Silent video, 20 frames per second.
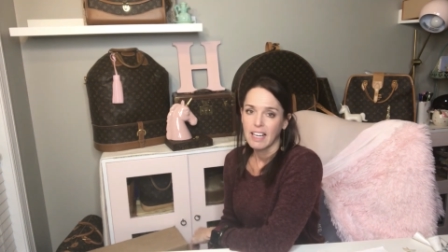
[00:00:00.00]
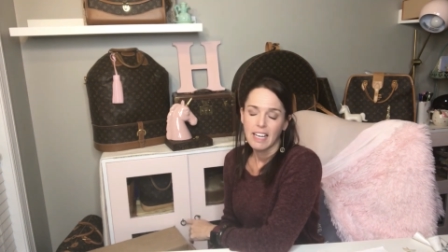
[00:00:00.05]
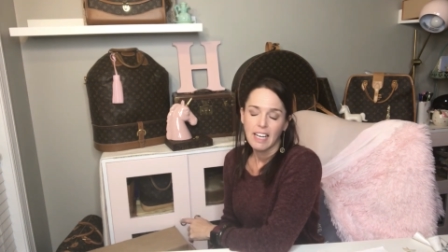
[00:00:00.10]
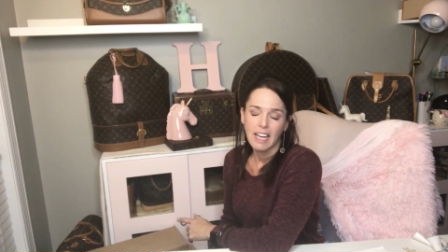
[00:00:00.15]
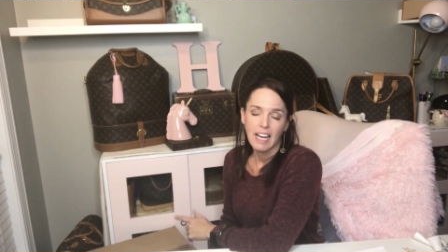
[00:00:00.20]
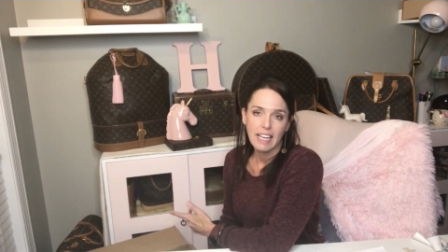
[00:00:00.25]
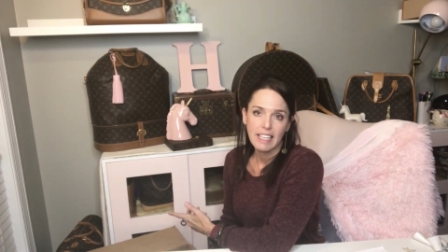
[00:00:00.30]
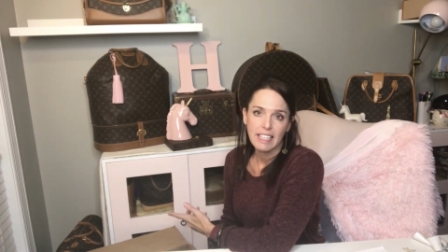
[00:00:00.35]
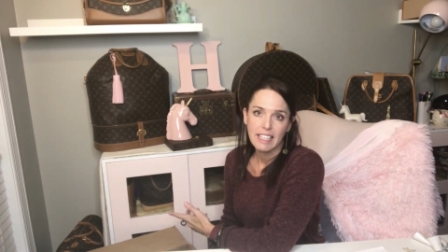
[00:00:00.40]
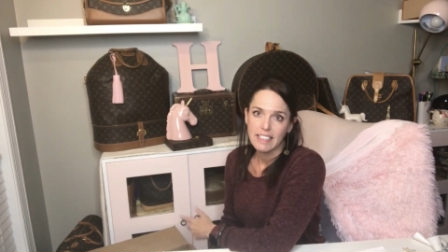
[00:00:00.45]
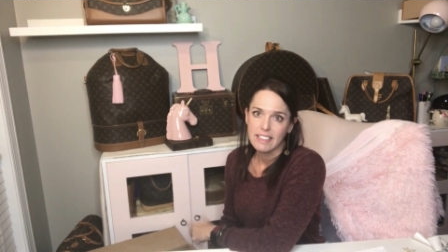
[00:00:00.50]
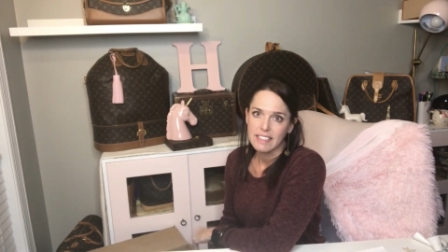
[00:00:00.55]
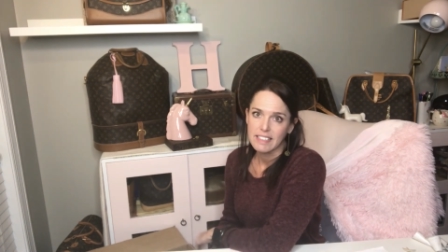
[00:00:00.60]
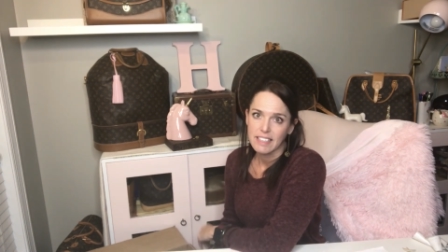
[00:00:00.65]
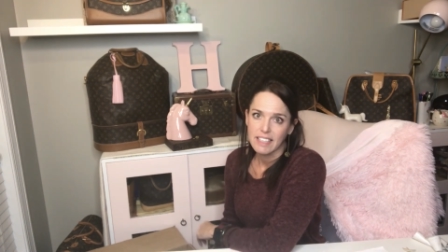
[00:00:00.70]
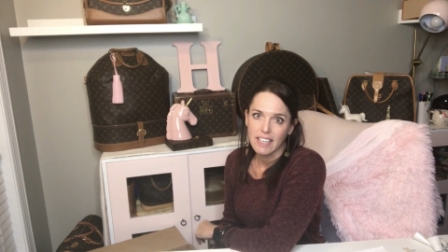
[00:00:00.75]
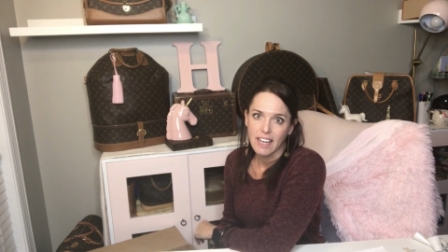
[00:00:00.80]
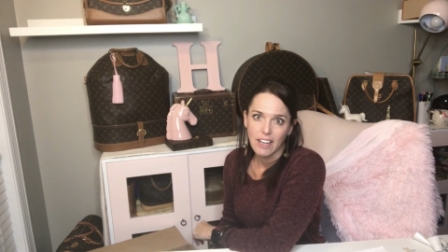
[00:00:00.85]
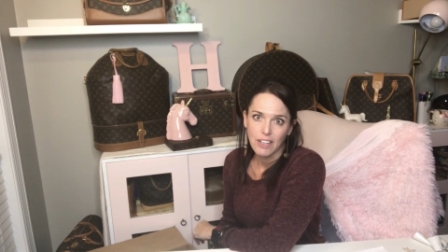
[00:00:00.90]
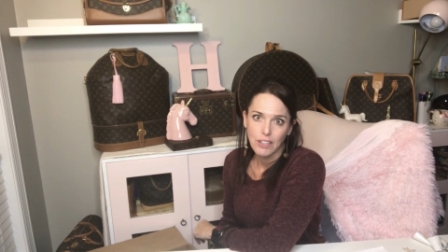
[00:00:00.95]
I guess it
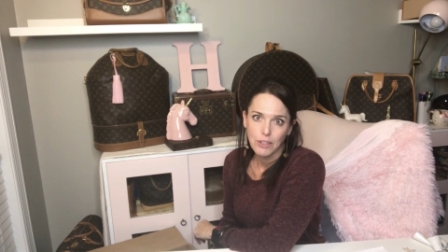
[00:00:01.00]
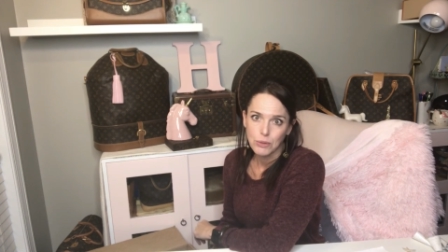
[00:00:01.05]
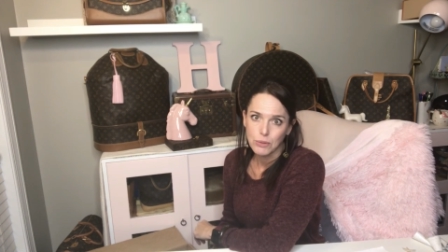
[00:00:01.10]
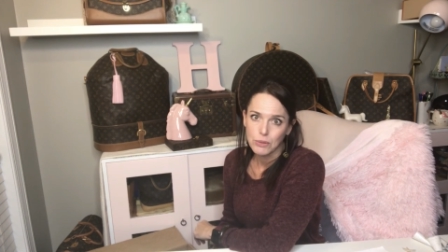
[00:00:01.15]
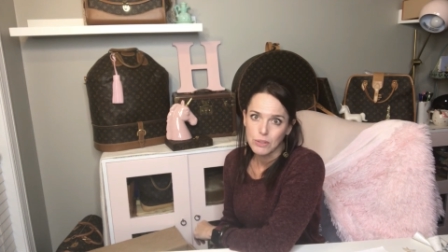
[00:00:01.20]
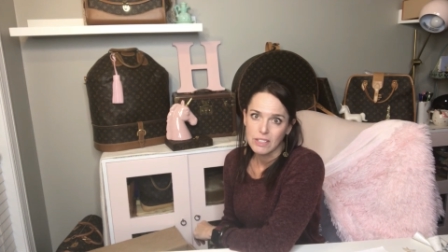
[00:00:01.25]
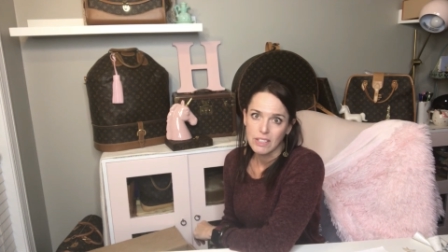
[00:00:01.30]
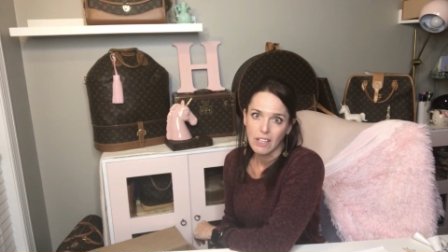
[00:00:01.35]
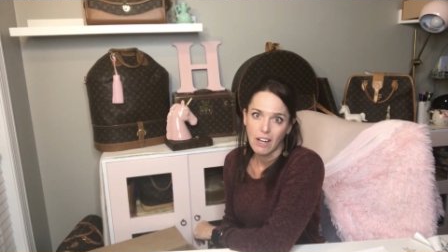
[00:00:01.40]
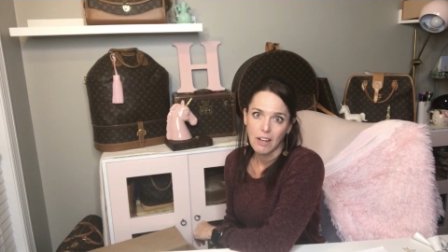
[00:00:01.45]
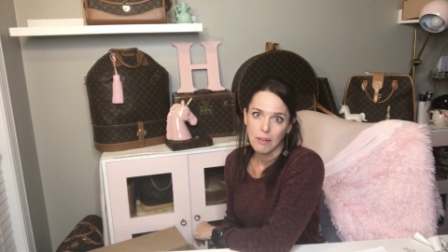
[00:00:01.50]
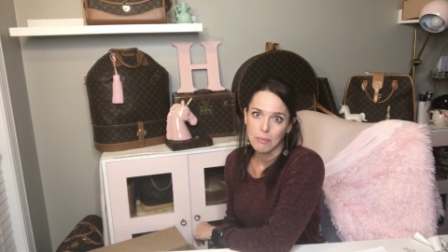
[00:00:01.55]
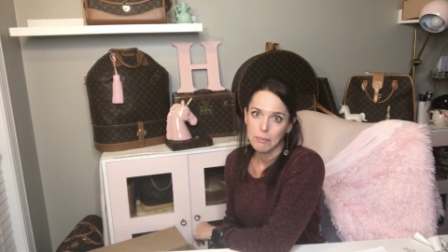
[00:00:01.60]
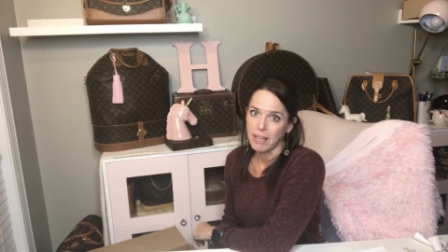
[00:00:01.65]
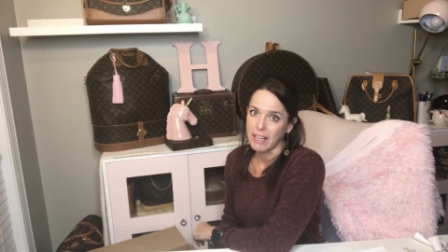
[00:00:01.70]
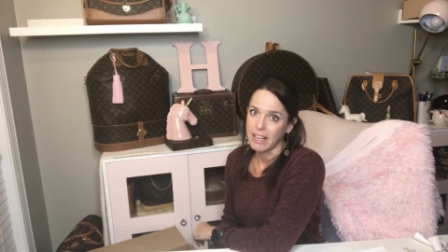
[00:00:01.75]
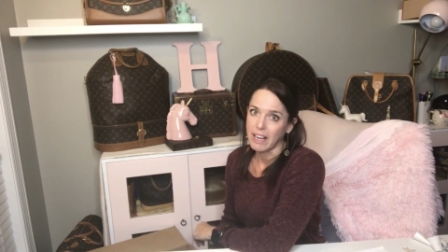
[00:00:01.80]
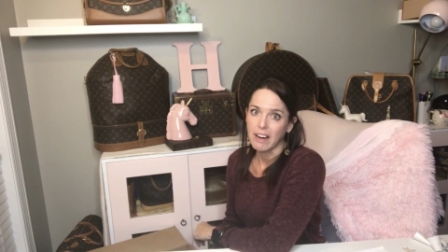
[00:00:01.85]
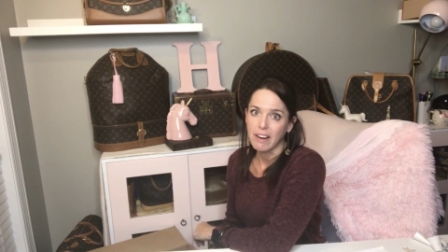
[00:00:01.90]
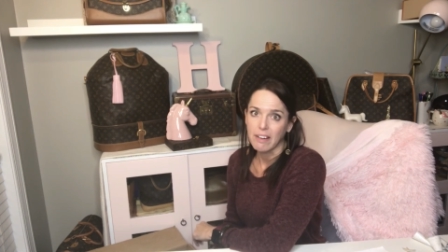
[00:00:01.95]
got oohed and awed by
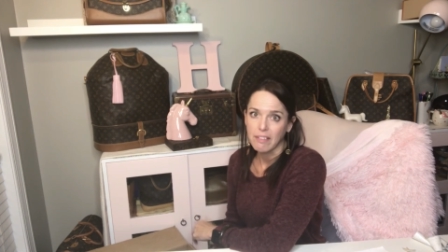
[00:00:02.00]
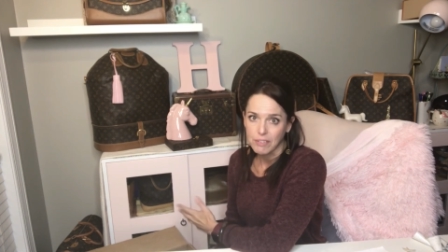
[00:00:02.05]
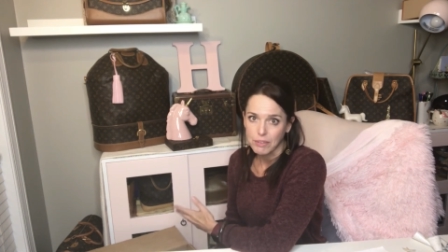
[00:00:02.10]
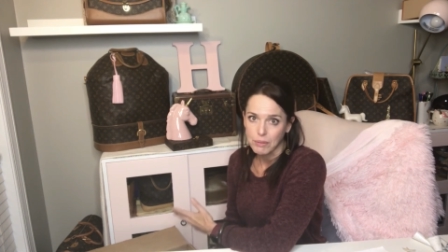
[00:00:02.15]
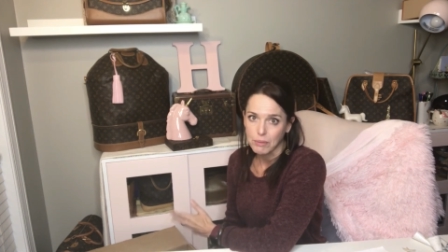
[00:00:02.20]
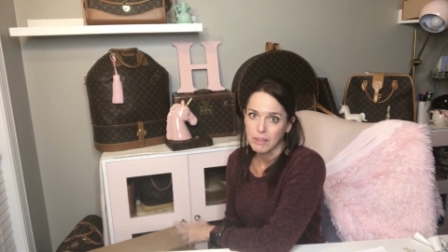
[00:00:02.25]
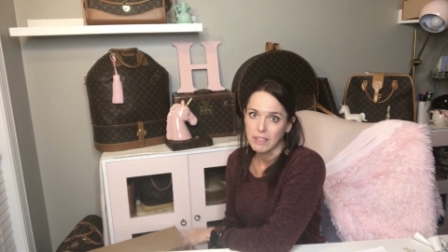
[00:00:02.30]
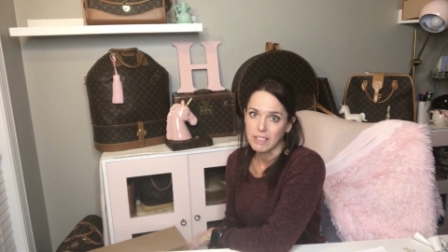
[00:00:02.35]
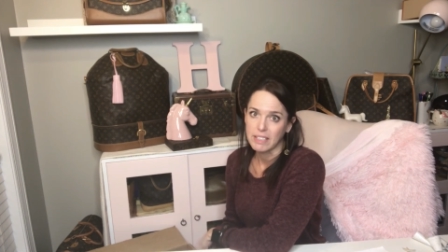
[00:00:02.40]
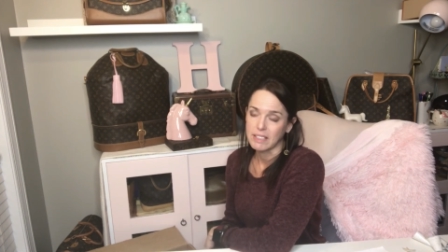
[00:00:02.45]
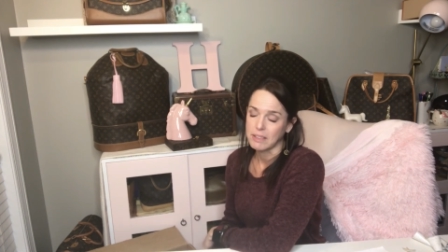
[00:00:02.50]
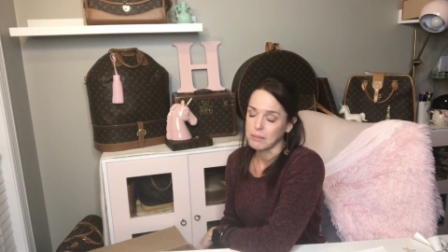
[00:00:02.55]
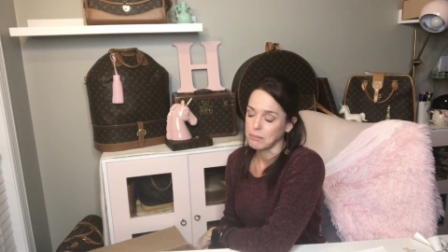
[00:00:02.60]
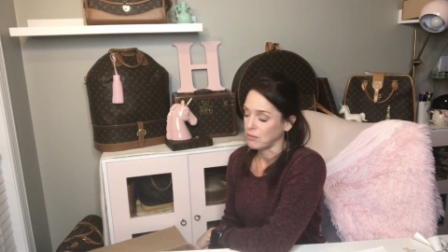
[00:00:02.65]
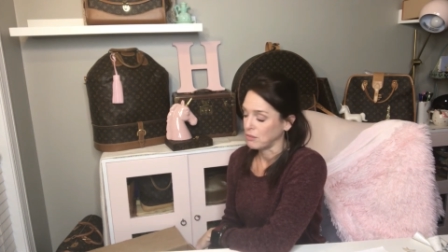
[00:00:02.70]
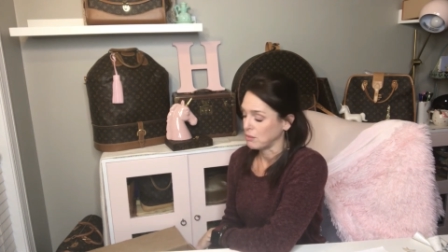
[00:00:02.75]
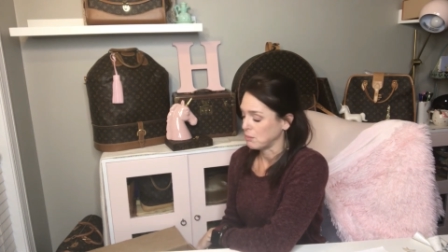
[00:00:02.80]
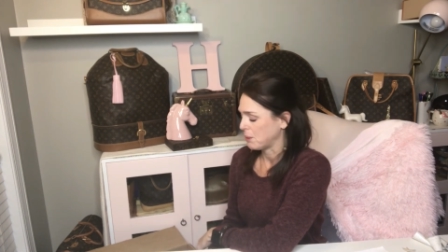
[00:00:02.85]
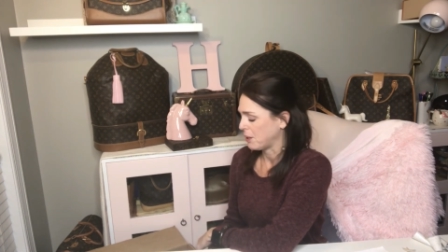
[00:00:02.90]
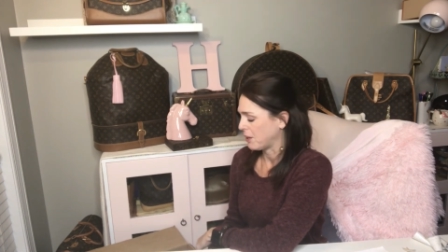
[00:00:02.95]
everyone in the
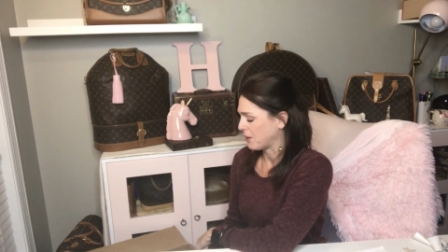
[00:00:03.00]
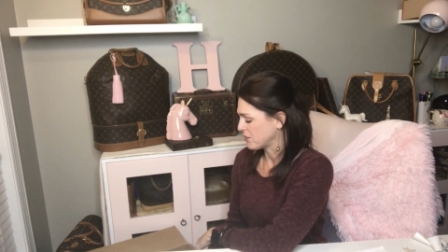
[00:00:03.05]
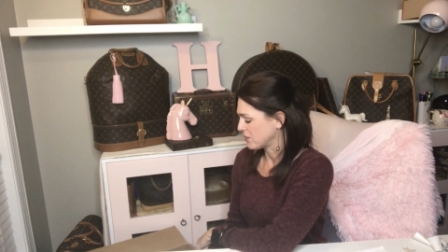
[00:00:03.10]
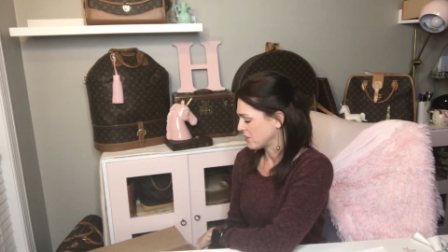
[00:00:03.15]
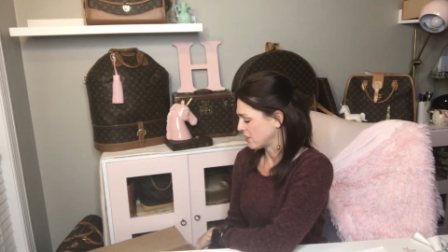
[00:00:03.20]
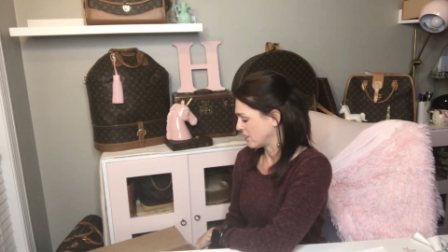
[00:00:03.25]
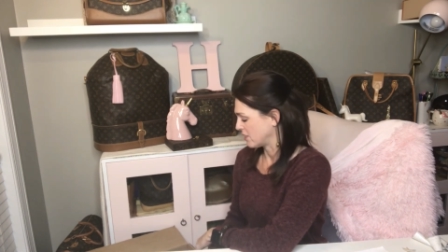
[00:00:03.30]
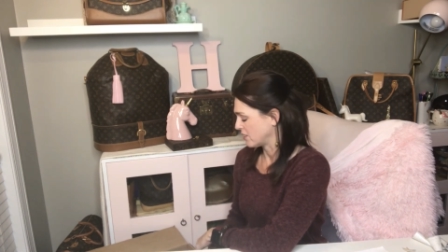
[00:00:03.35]
repair center.